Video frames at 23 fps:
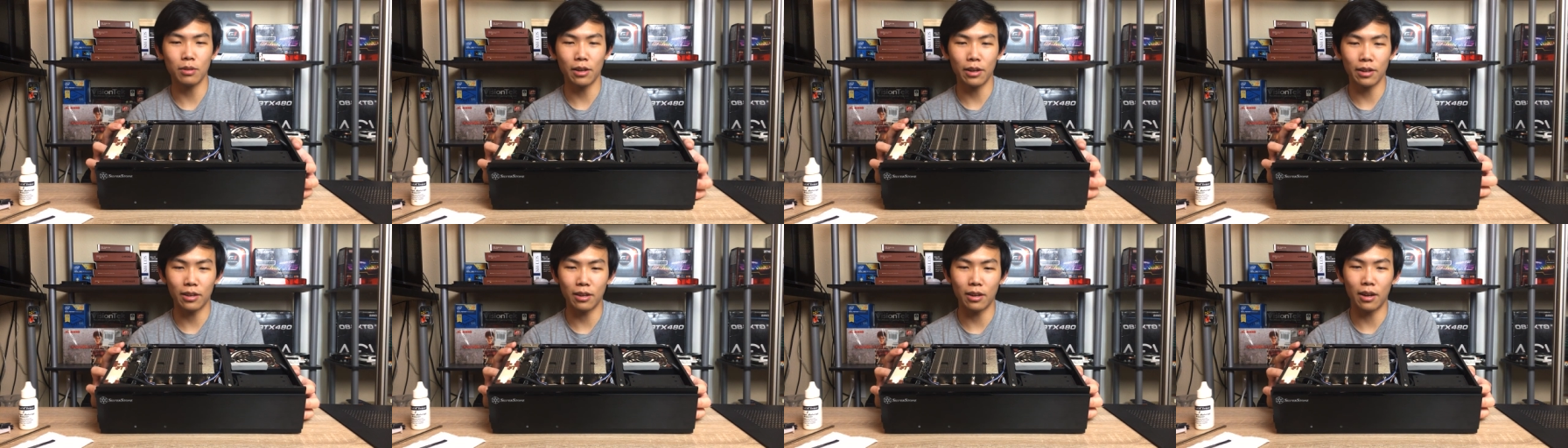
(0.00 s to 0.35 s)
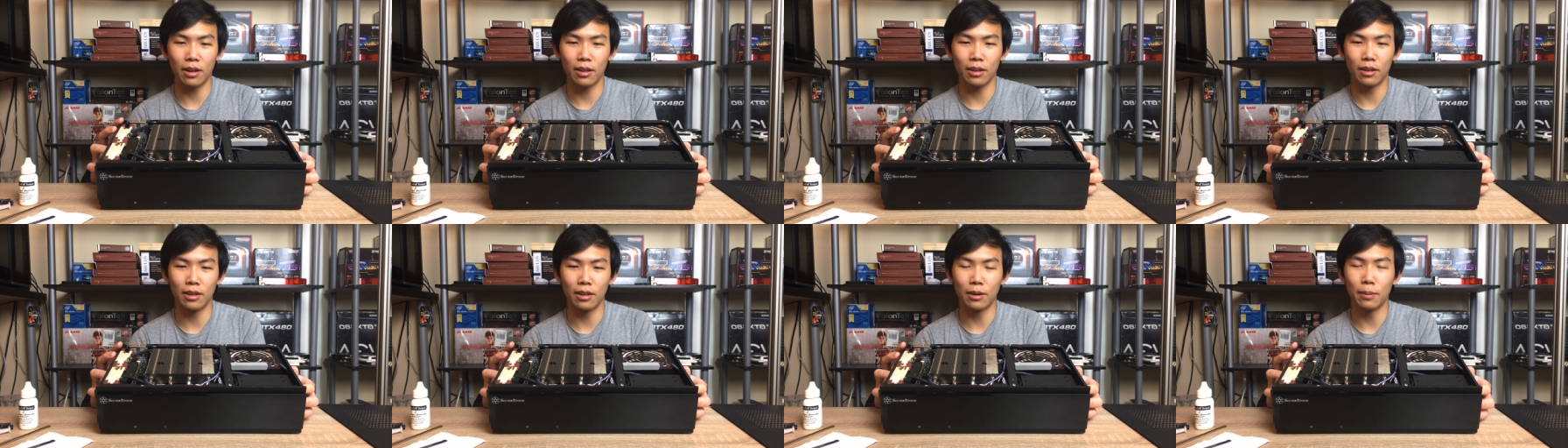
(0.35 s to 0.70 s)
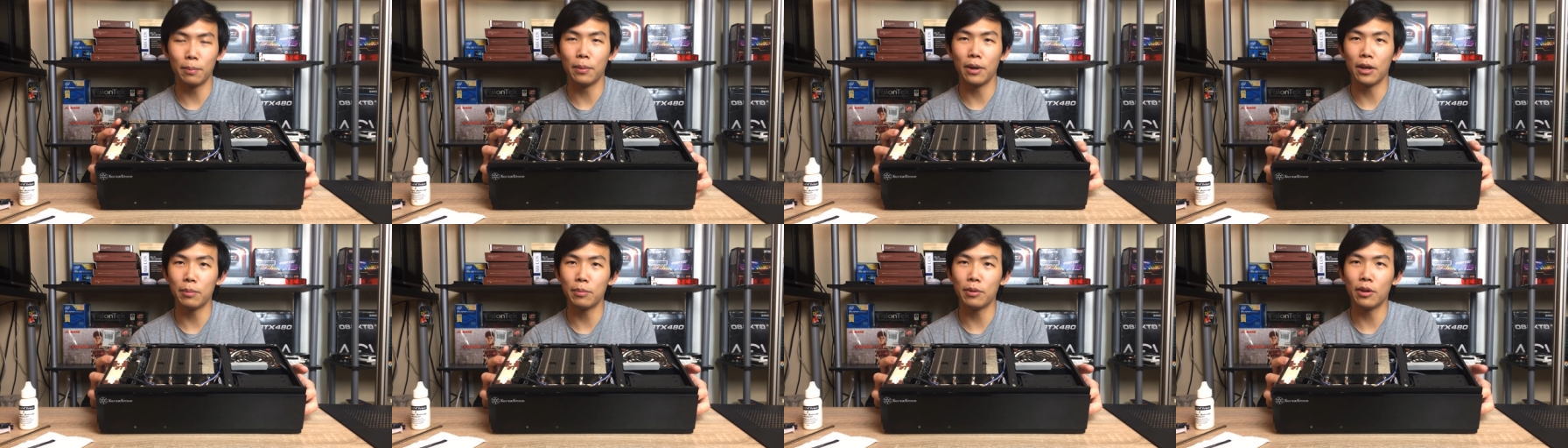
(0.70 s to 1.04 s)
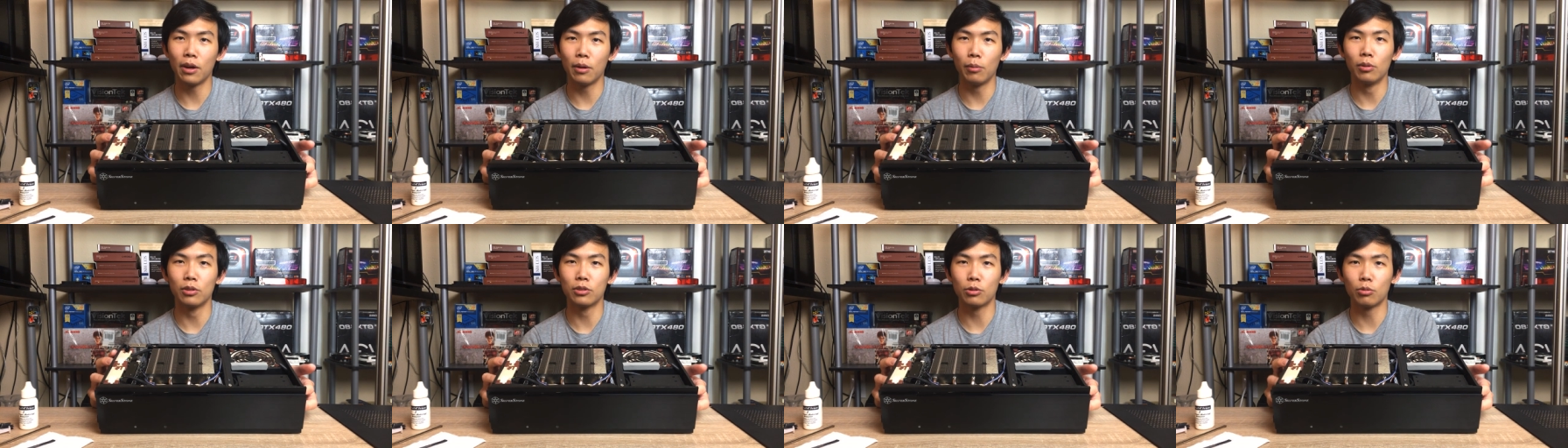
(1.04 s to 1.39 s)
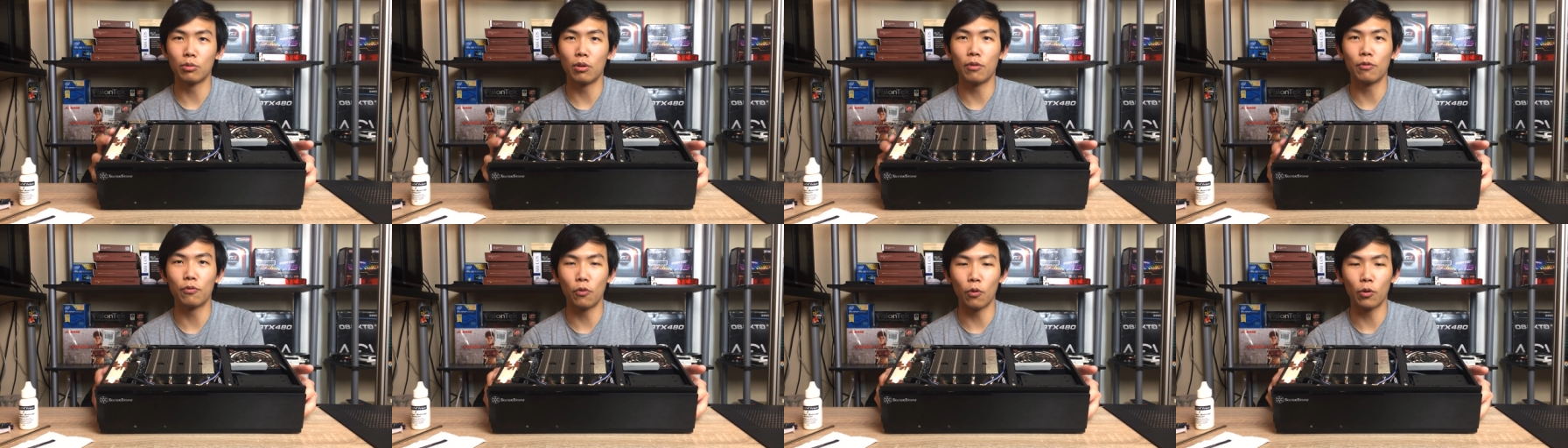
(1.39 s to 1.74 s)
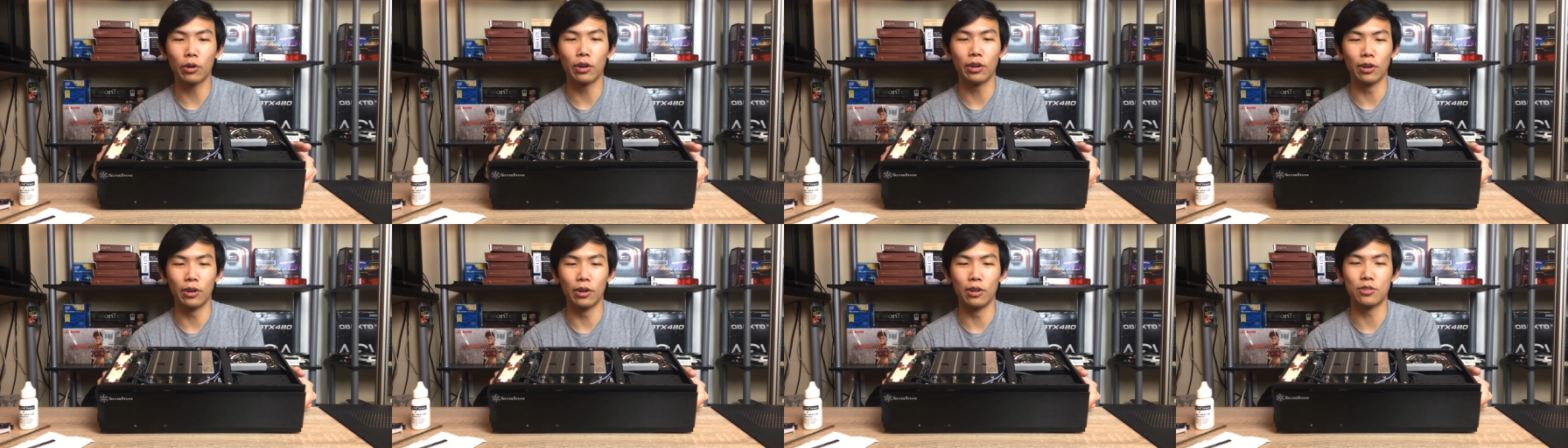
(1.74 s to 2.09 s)
like it made me able to run four
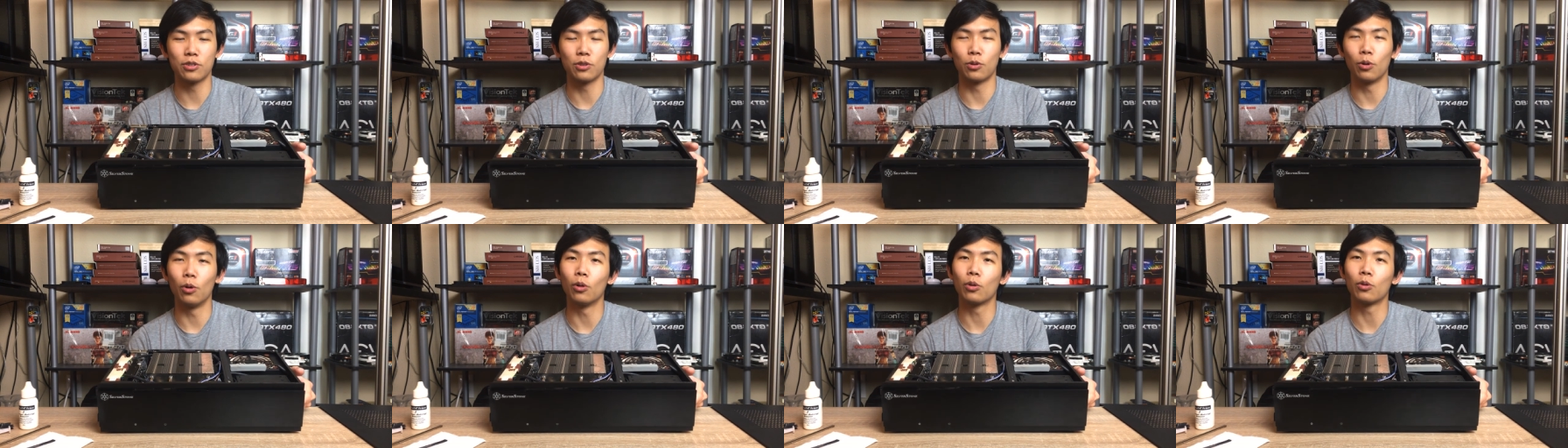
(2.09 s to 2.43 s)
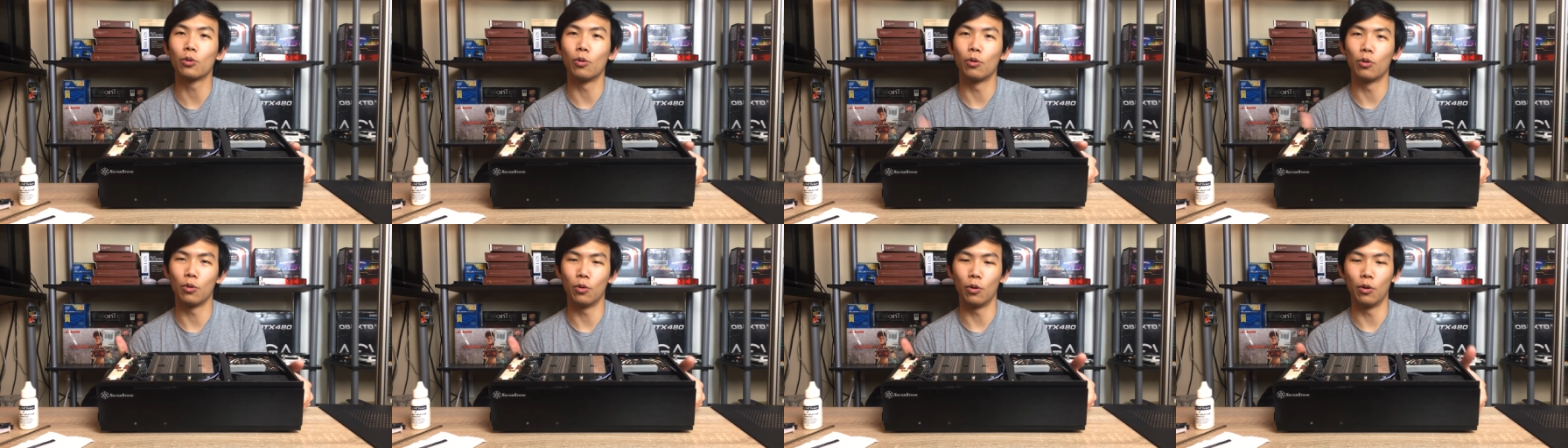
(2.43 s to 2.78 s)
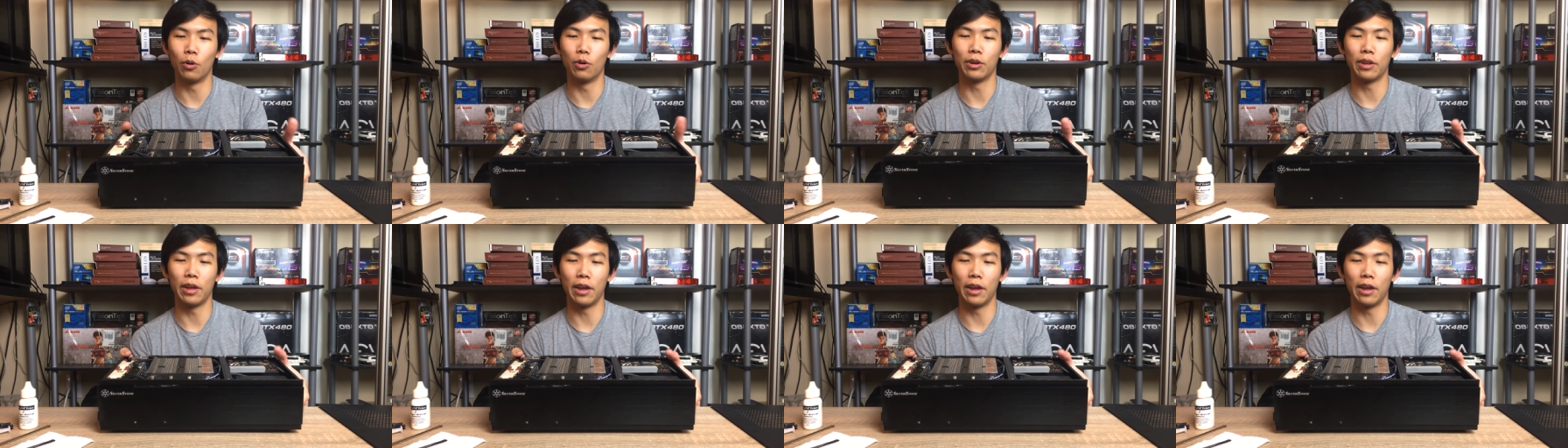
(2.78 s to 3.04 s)
gigahertz on all core on